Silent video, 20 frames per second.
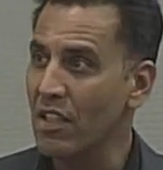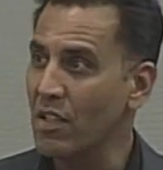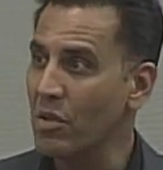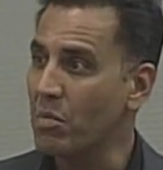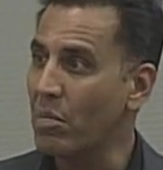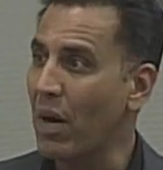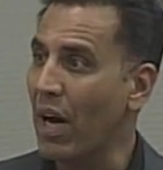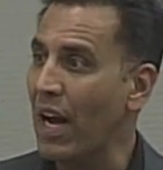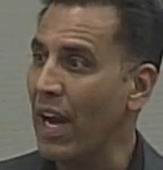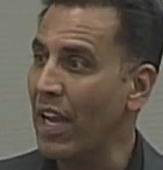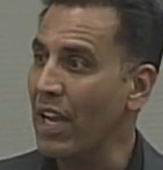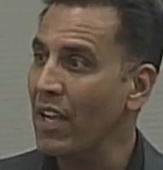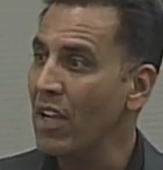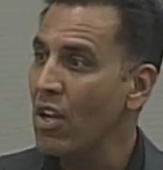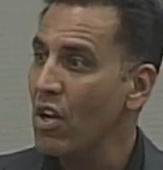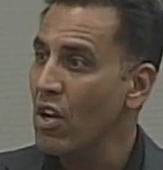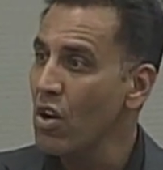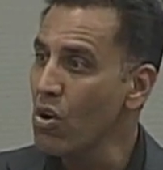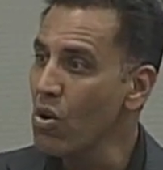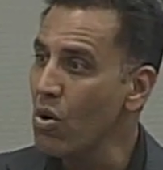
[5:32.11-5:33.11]
is
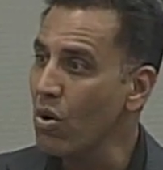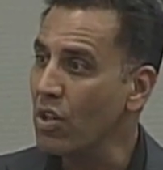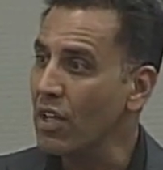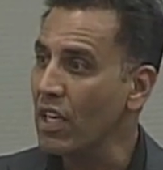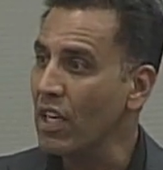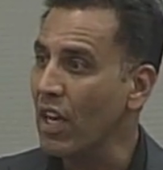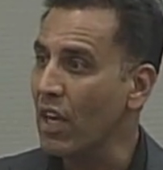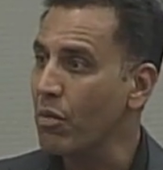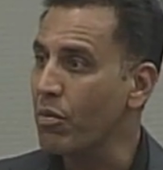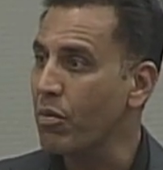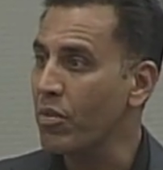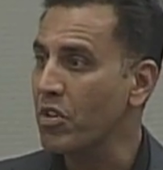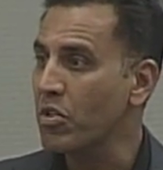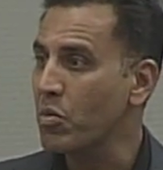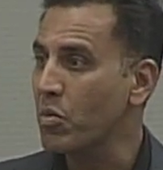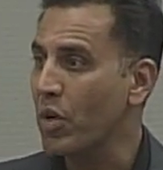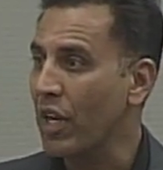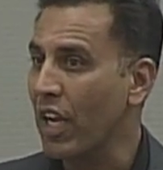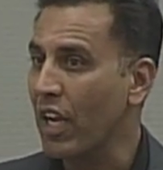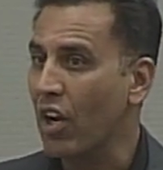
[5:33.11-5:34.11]
by looking
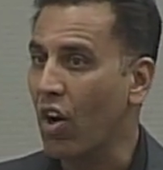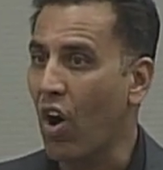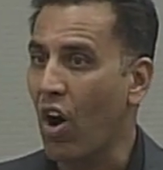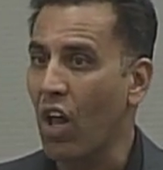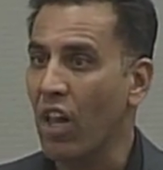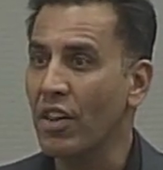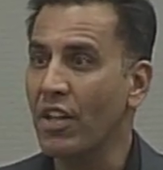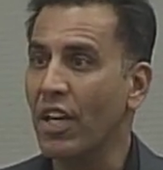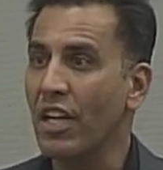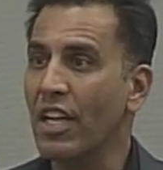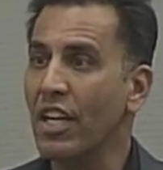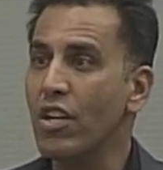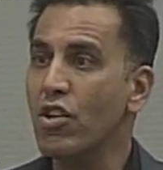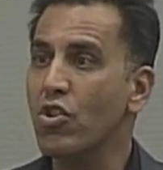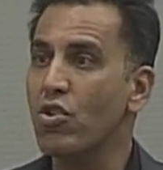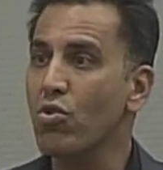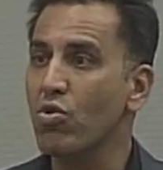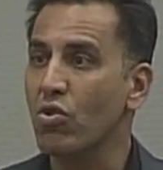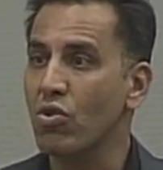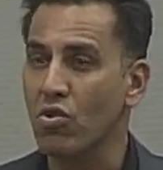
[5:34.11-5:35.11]
at first what I call
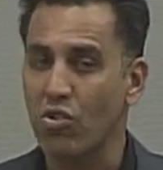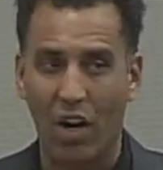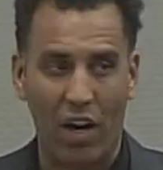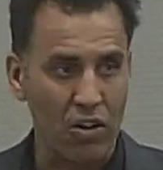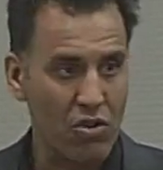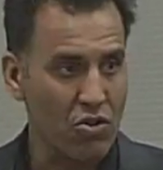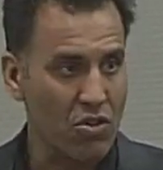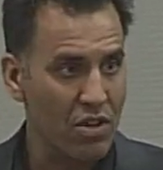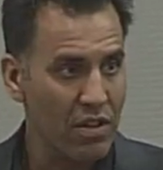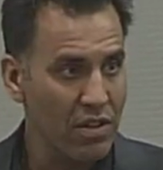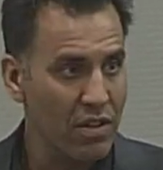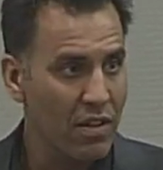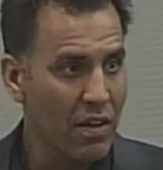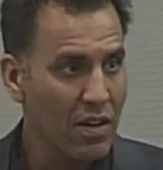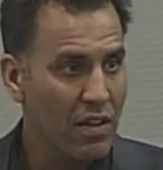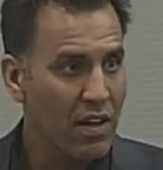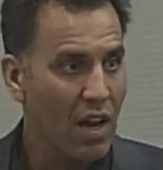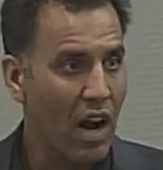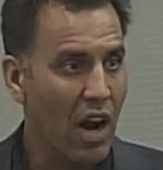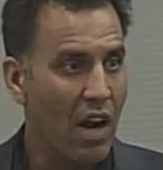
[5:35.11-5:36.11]
the issue
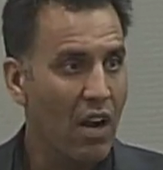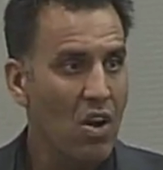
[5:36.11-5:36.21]
structure.